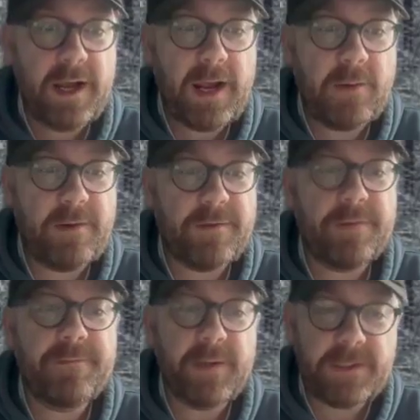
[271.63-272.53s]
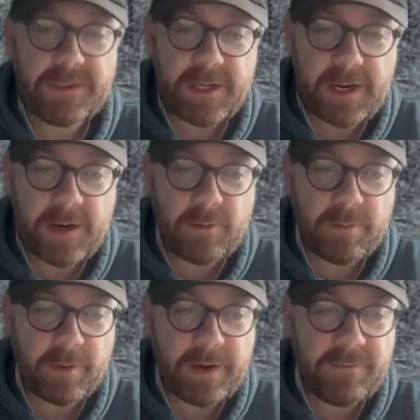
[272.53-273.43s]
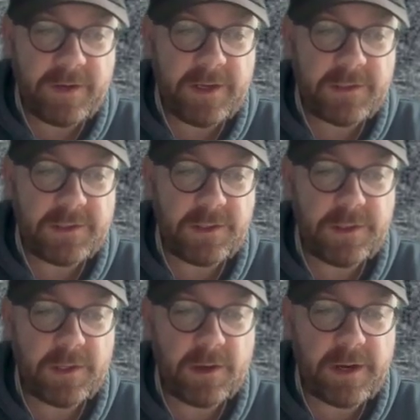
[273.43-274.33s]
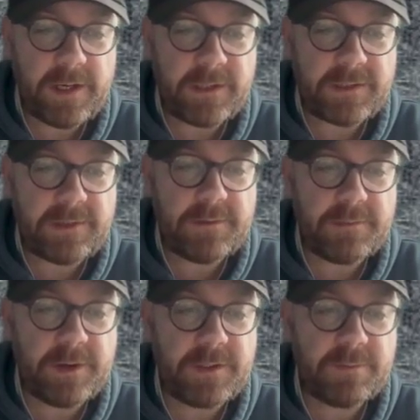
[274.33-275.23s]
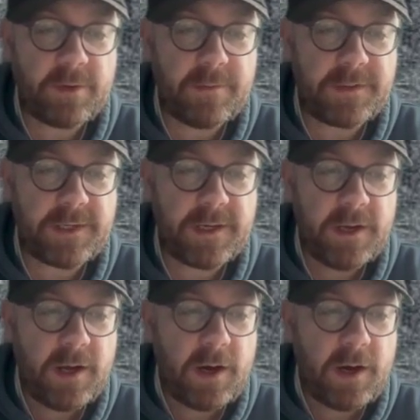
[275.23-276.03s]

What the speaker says: However, they set out bravely and took the line that seemed most promising,